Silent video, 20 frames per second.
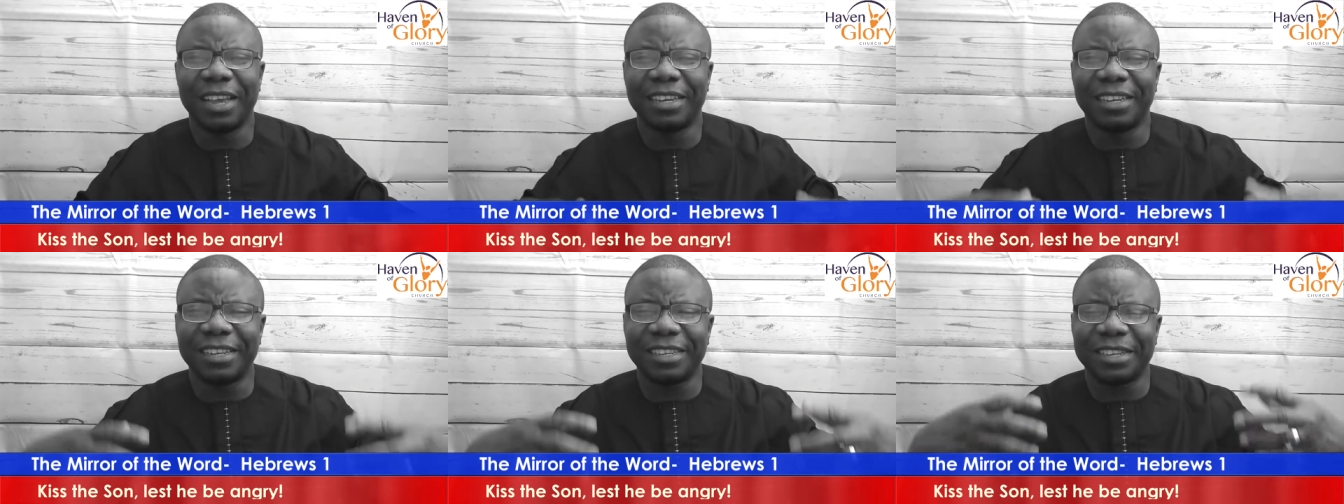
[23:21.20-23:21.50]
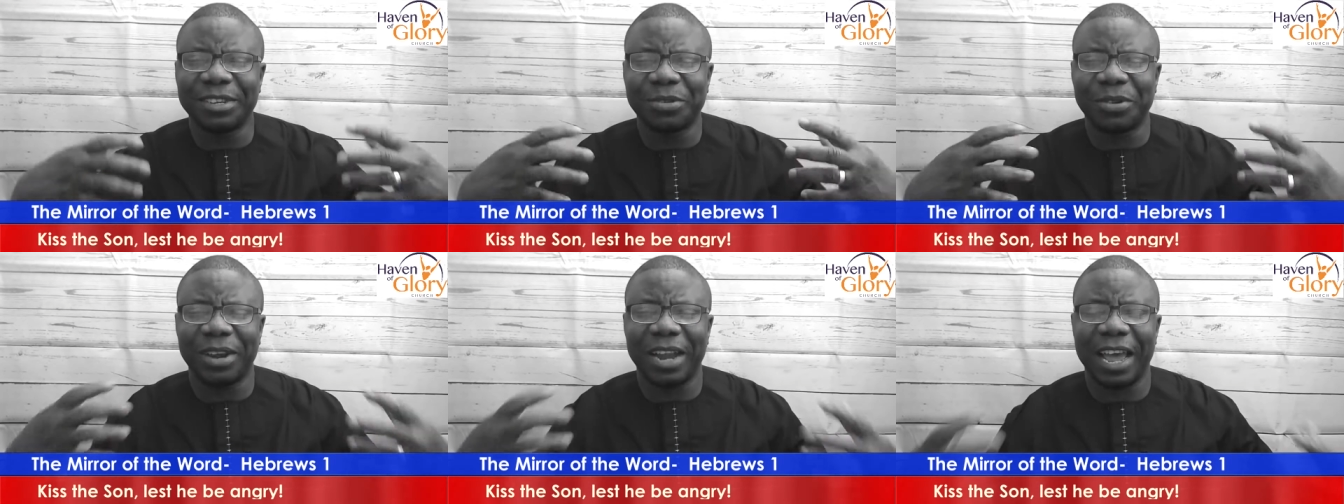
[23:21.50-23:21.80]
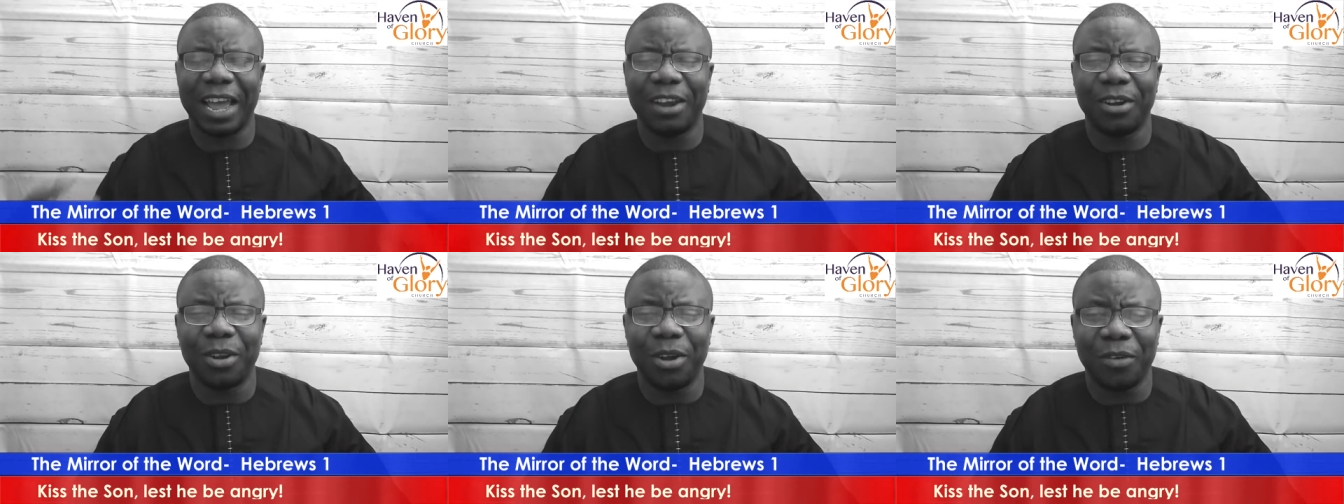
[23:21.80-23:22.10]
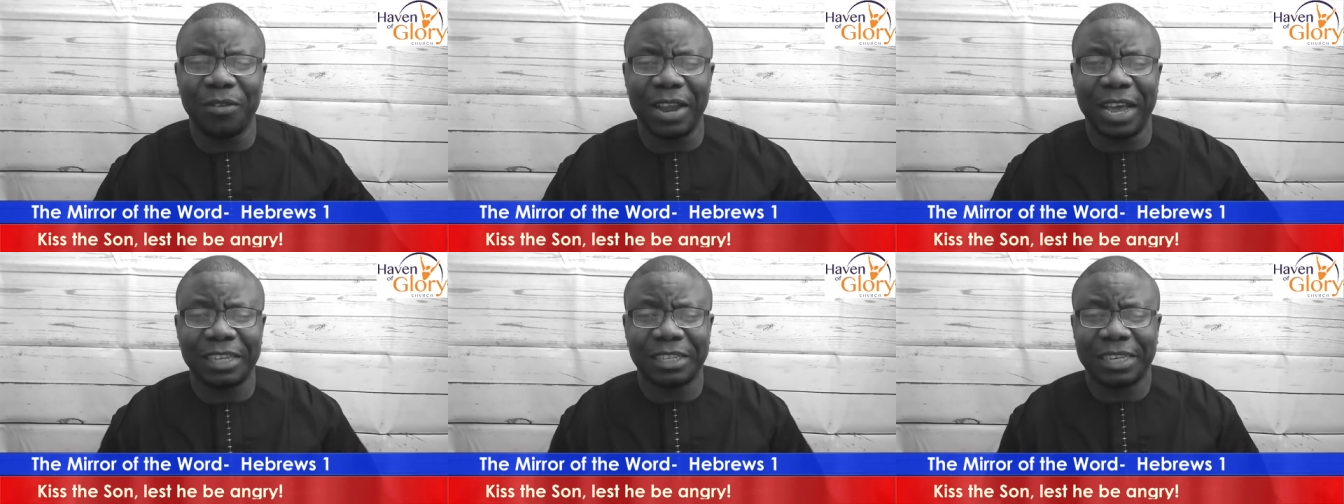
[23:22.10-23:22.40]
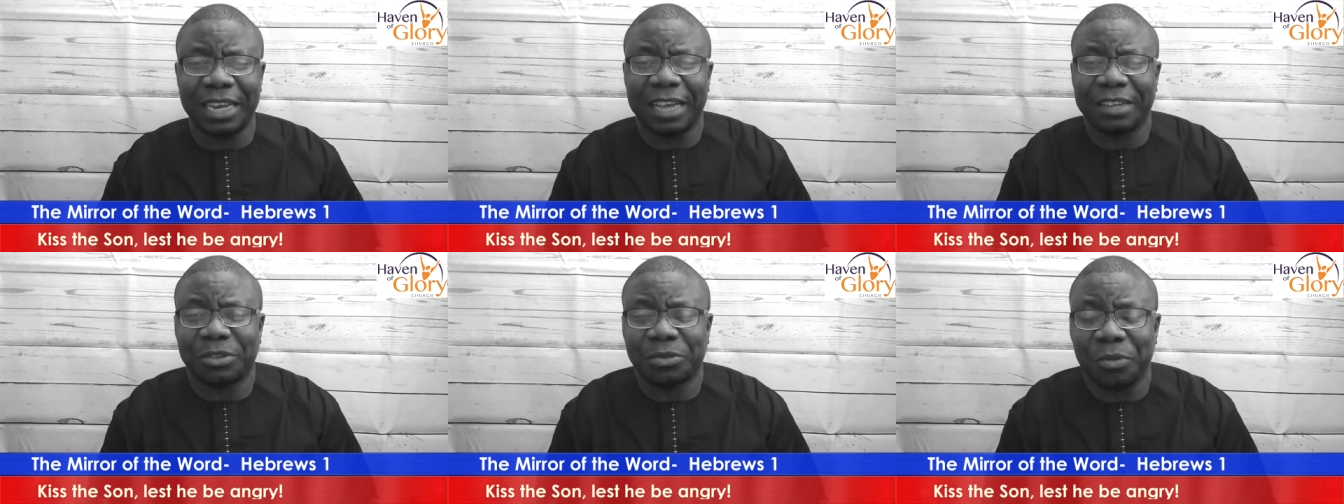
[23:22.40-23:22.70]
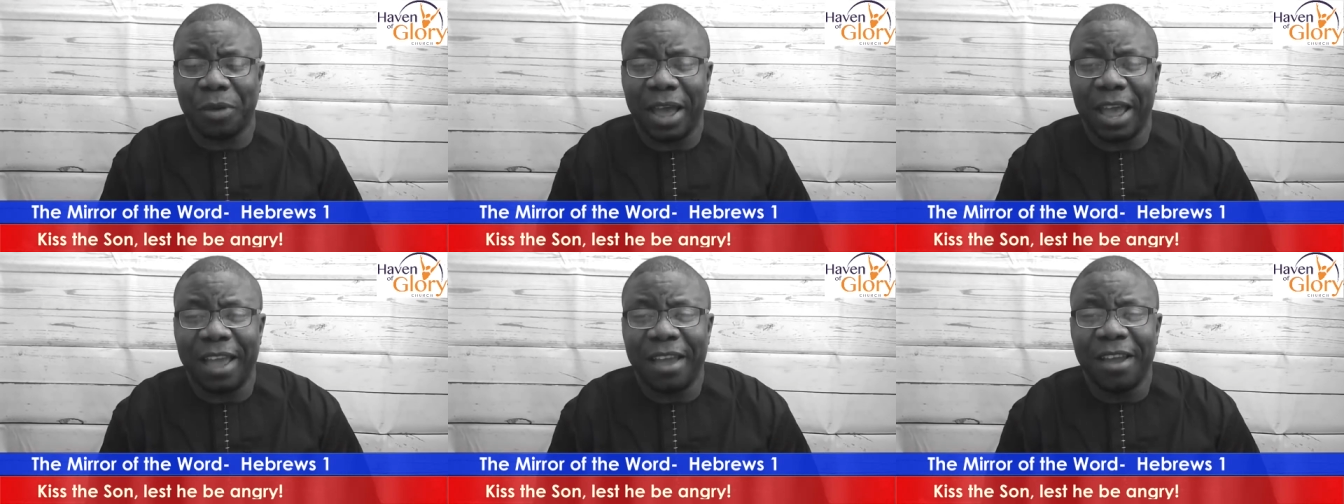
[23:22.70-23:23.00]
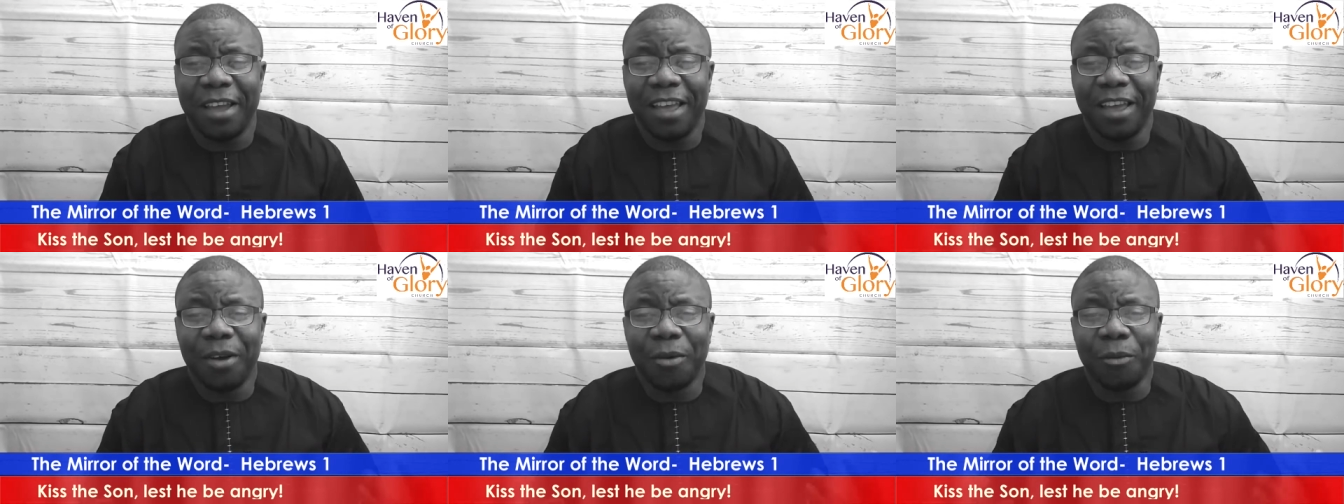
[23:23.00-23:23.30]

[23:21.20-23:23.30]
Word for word: this is what I love. That's that's why